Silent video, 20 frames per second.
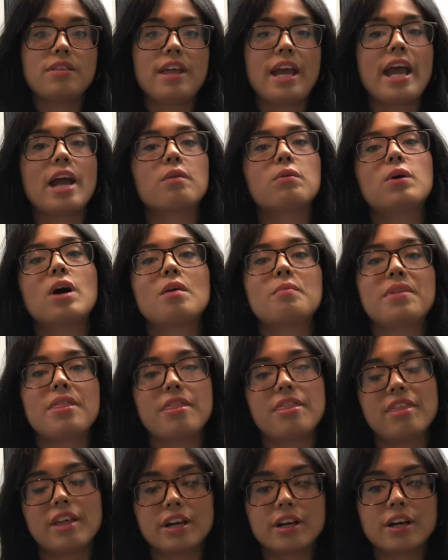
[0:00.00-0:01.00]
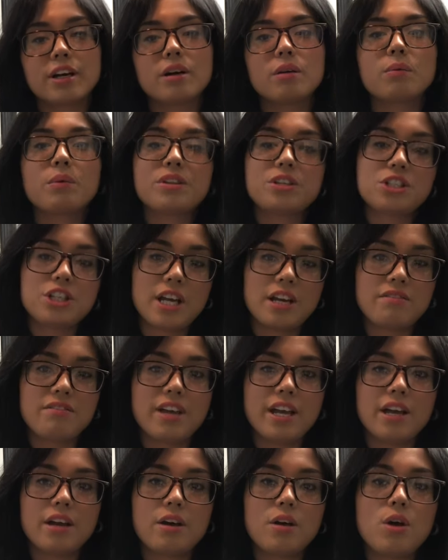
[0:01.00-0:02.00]
The hair will come in thicker with
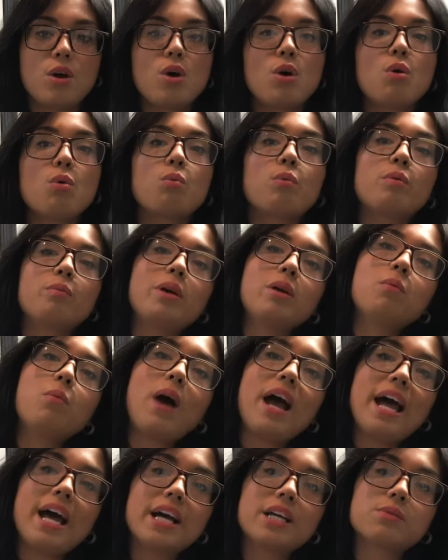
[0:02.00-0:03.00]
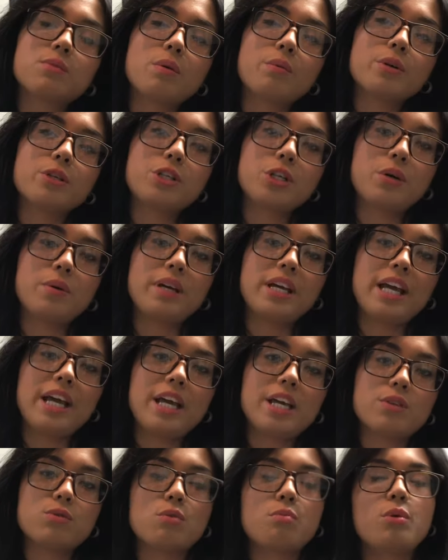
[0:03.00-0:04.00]
shaving. When we wax, what we're doing
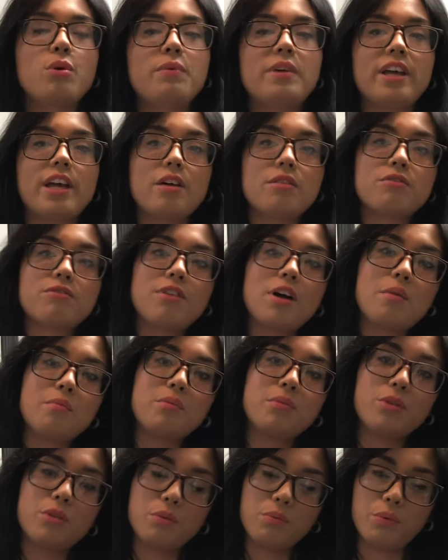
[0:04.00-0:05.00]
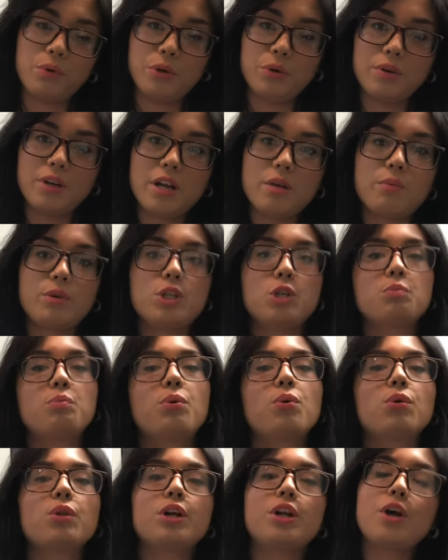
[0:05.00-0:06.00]
is removing it from the root. And when you
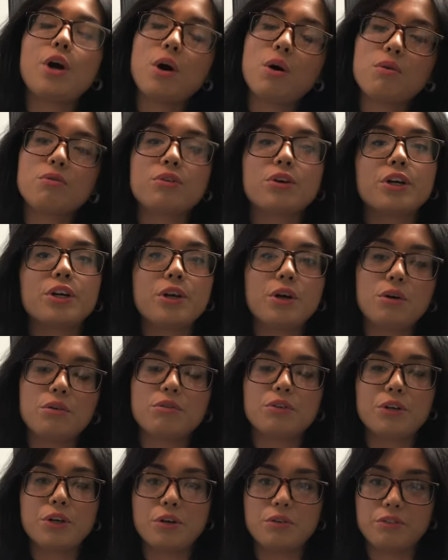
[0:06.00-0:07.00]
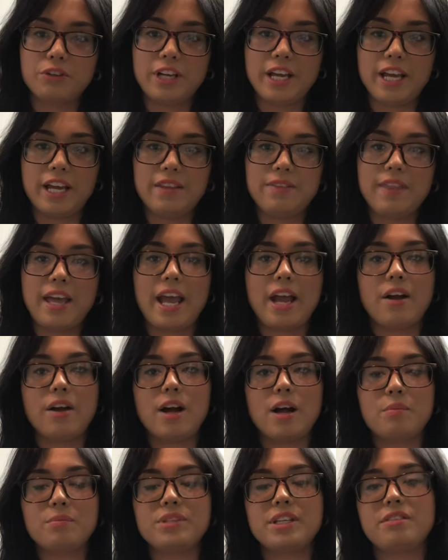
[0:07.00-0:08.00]
pull it over and over and over again, the hair
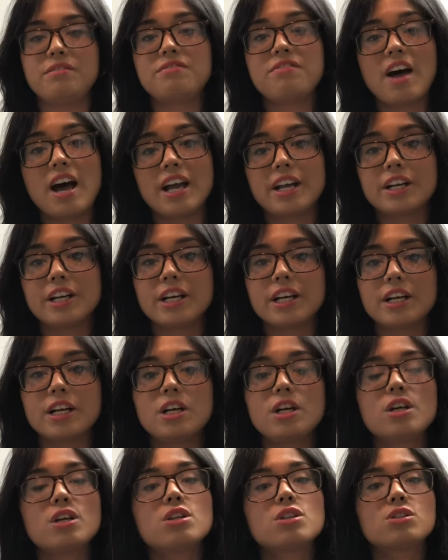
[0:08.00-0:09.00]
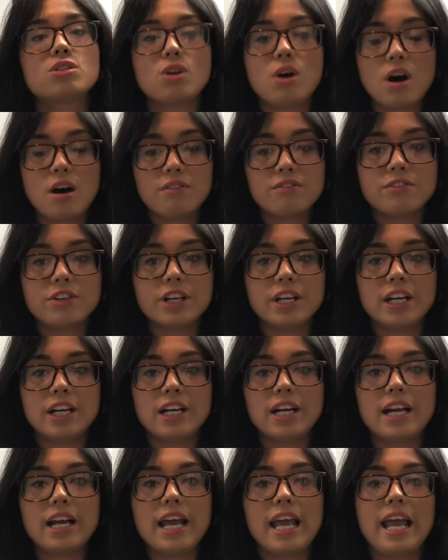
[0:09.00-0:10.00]
comes in finer,
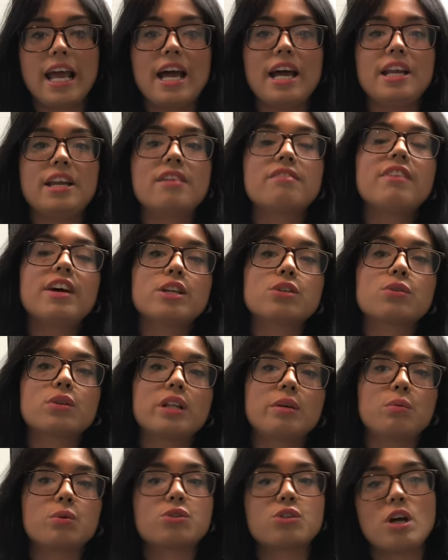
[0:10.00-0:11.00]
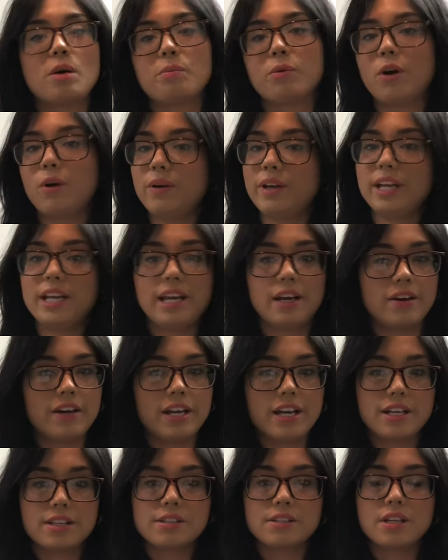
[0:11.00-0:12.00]
softer, and eventually will stop growing in
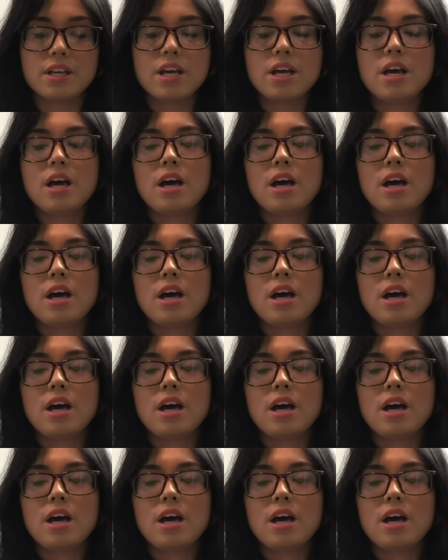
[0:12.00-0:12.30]
areas.